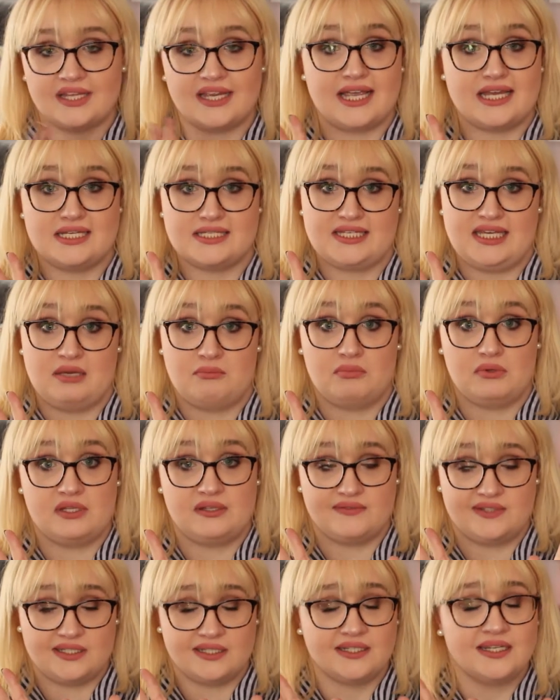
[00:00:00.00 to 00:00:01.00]
I just can't
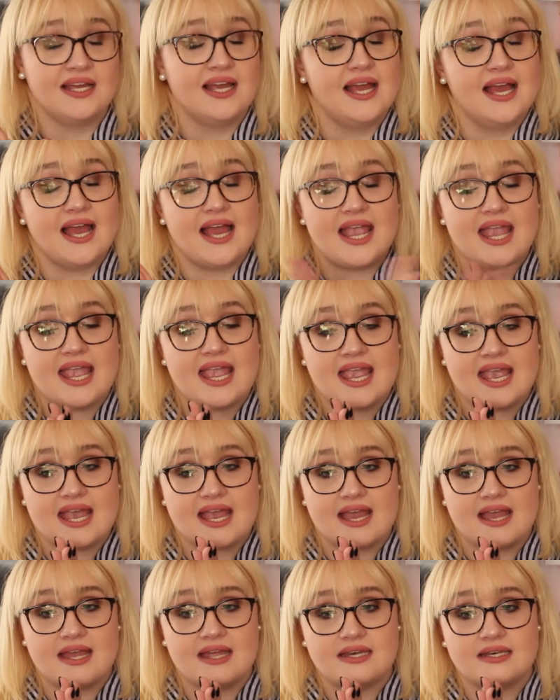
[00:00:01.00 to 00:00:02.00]
believe it.
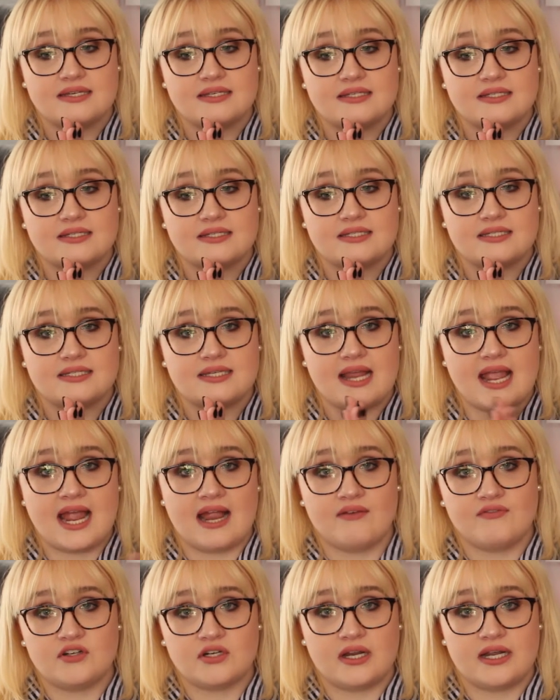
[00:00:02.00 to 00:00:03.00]
And
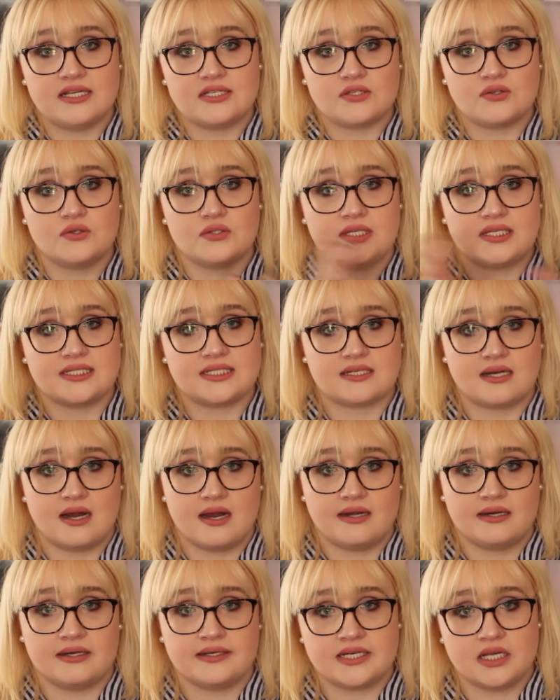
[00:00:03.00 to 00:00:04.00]
after high school, they
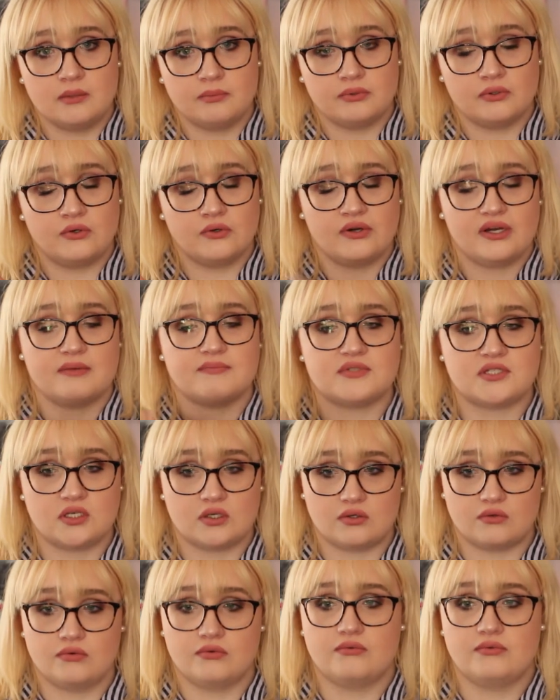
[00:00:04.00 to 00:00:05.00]
start an adult program.
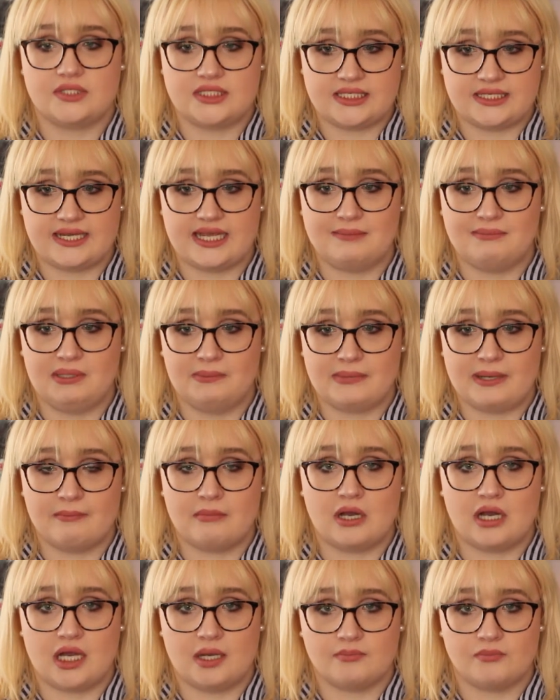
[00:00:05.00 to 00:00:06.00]
So today, me and my
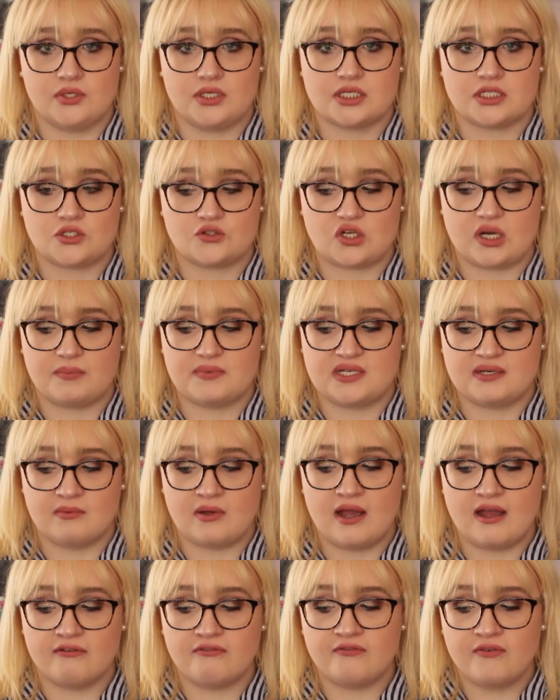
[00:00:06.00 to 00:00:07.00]
mom, we just dropped him
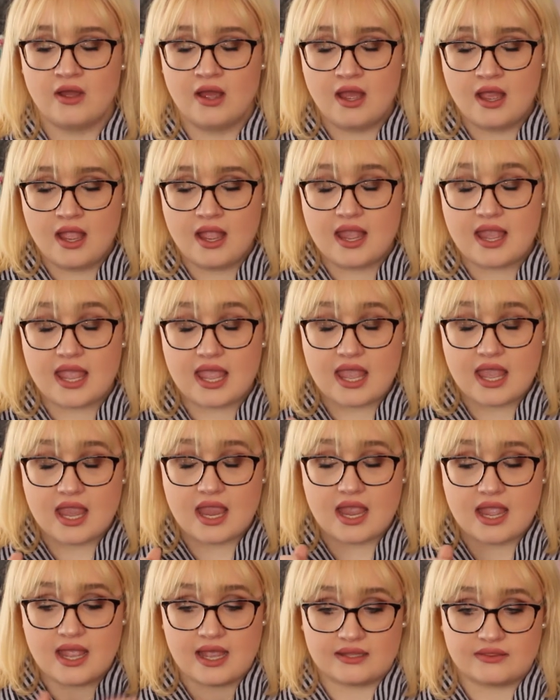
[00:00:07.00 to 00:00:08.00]
off
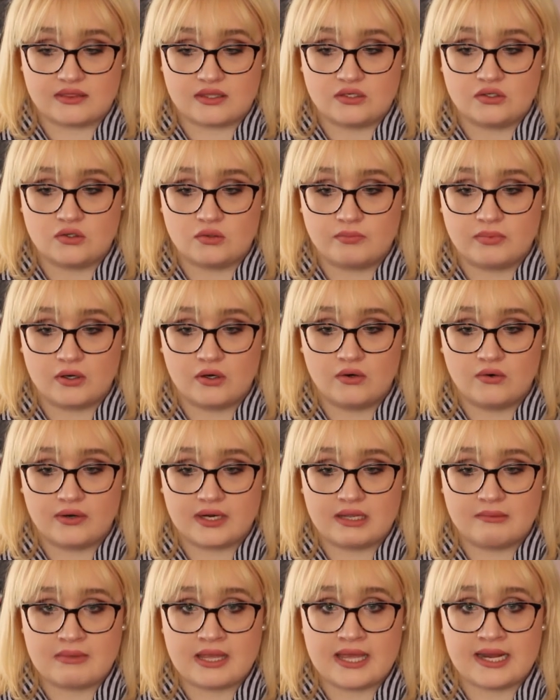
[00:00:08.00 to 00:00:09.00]
at the new
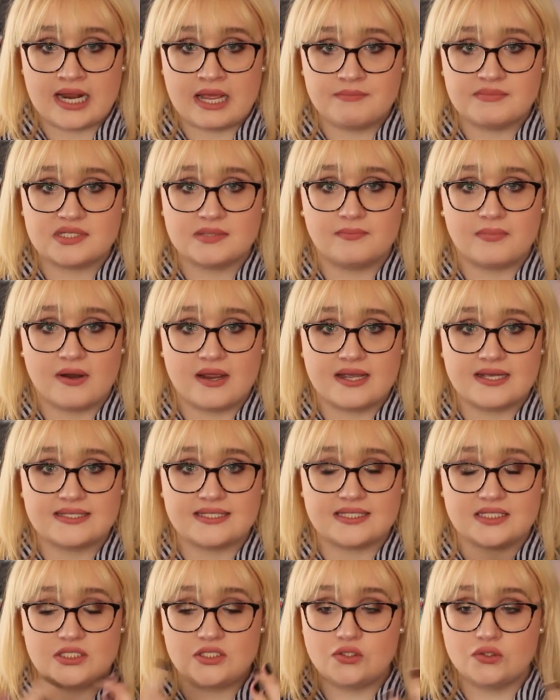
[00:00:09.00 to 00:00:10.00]
program, and I'm
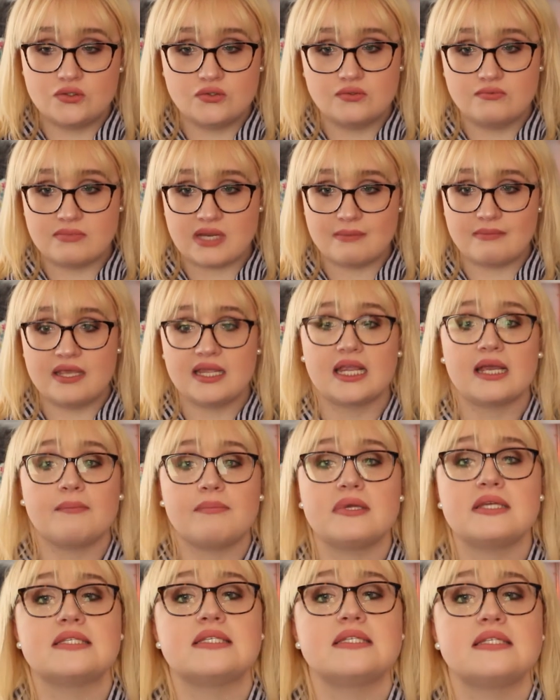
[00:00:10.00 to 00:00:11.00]
surprised my makeup
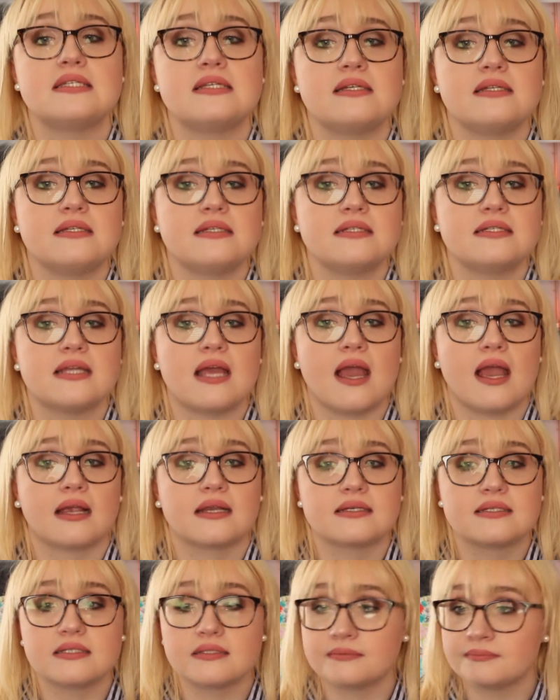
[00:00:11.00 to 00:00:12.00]
is still
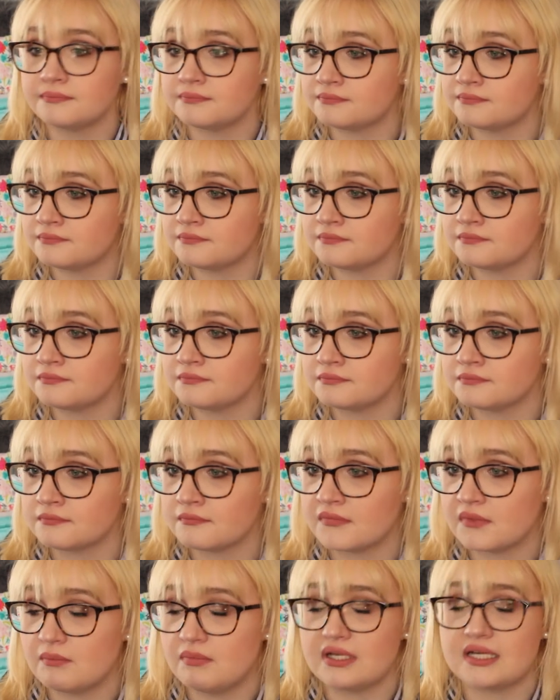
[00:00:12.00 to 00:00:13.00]
intact
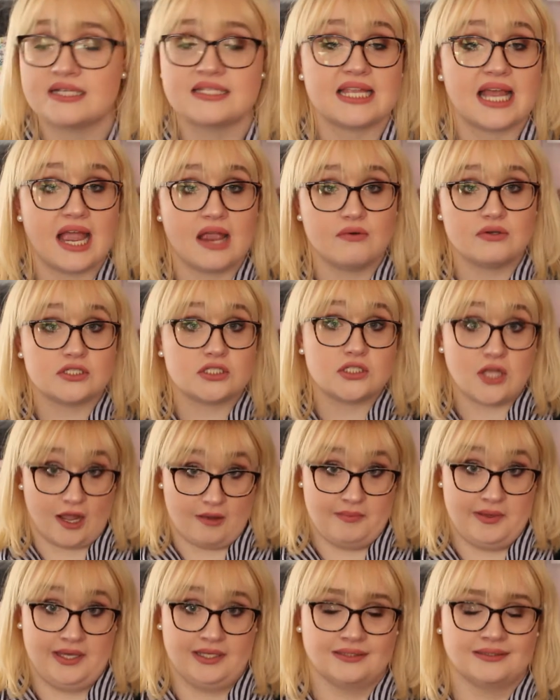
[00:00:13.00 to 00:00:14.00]
because I was
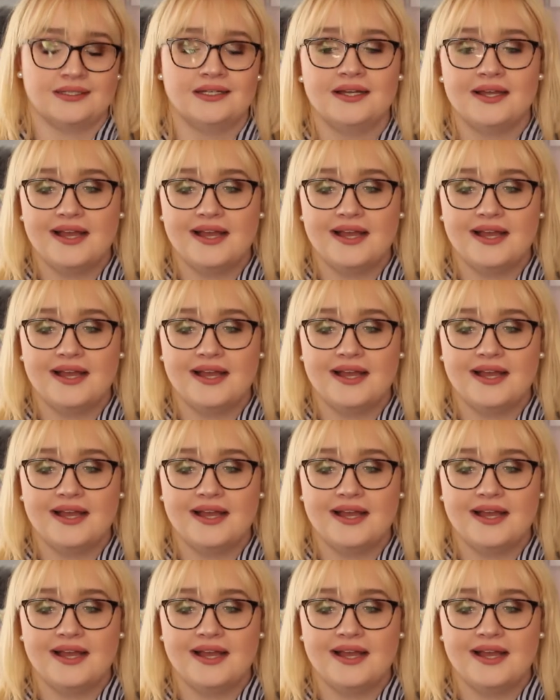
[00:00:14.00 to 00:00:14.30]
sobbing.